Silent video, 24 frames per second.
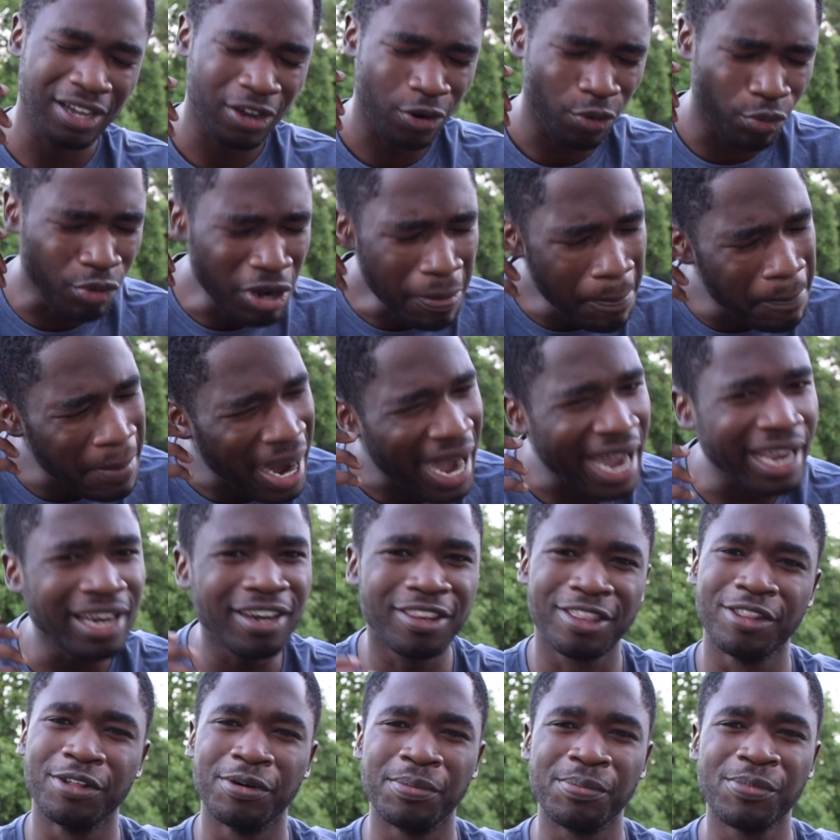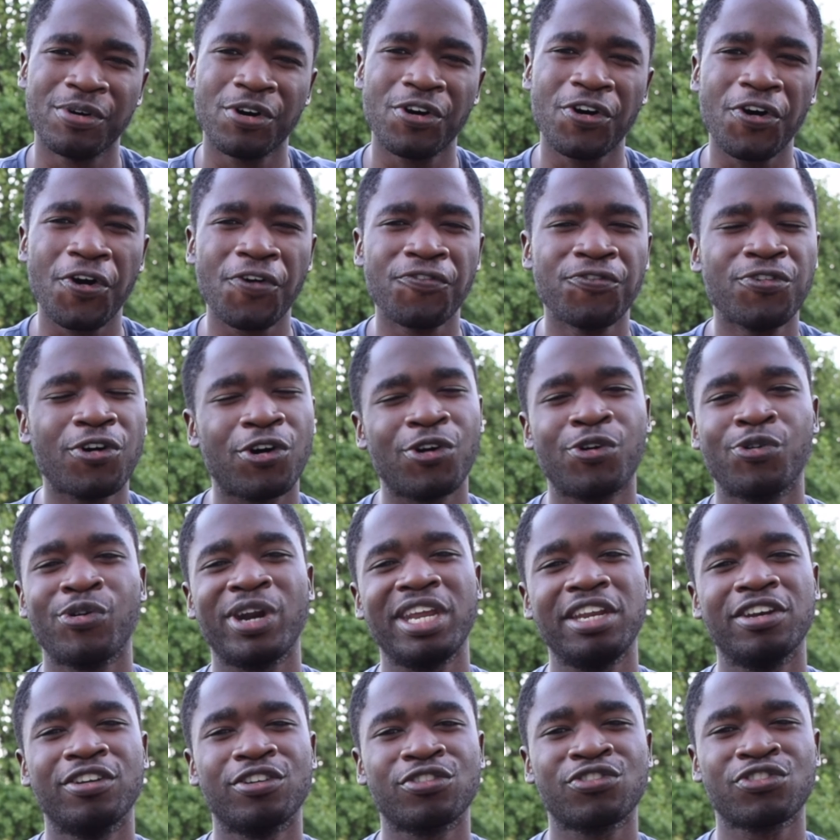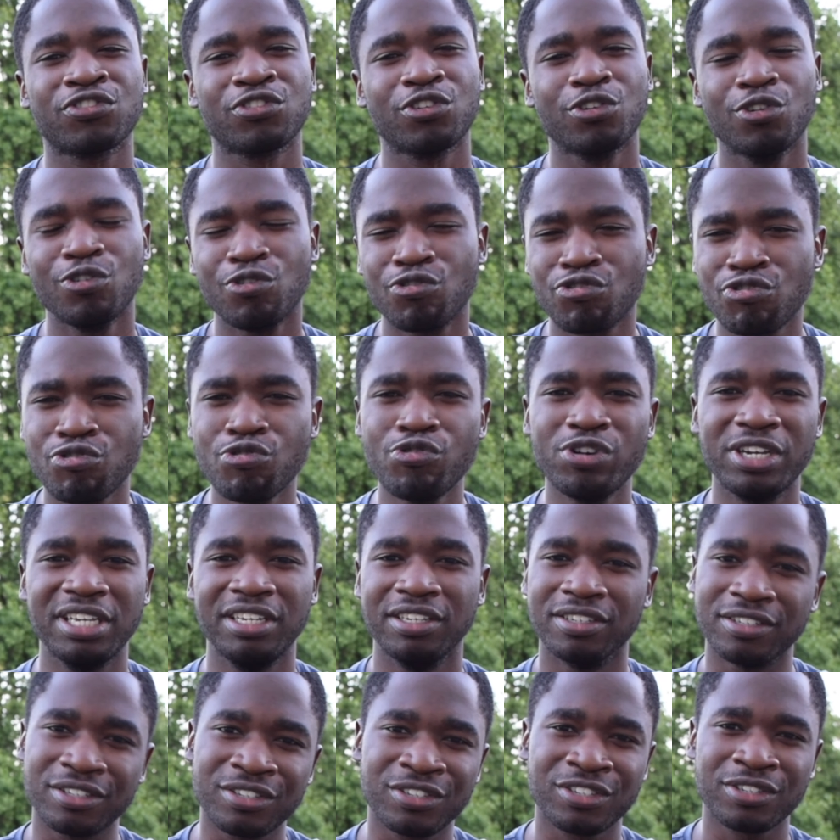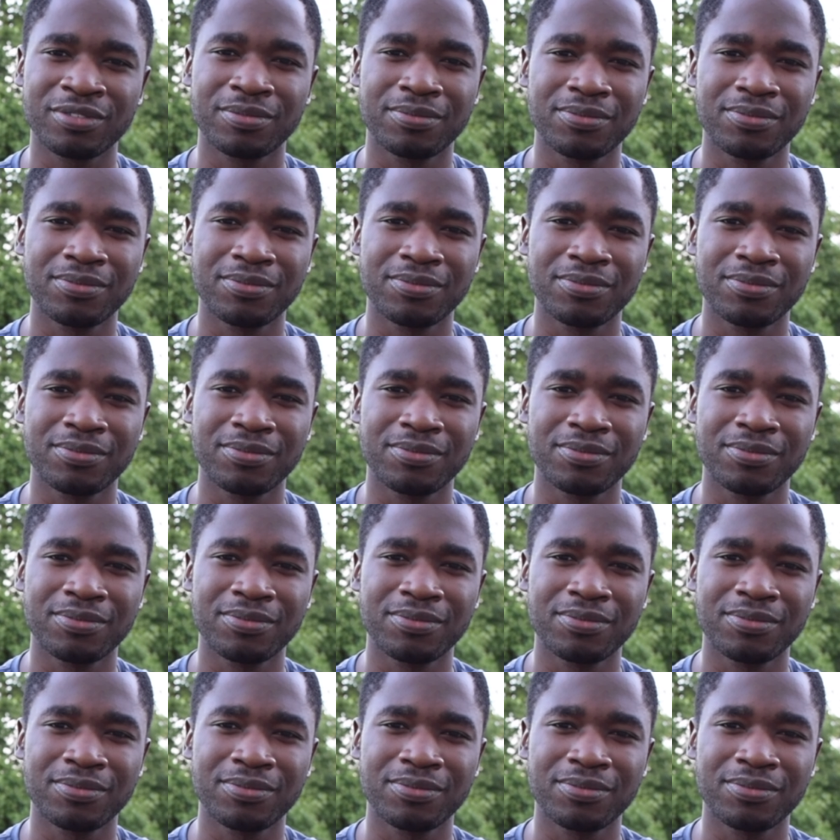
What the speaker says: remind them of what greatness truly is.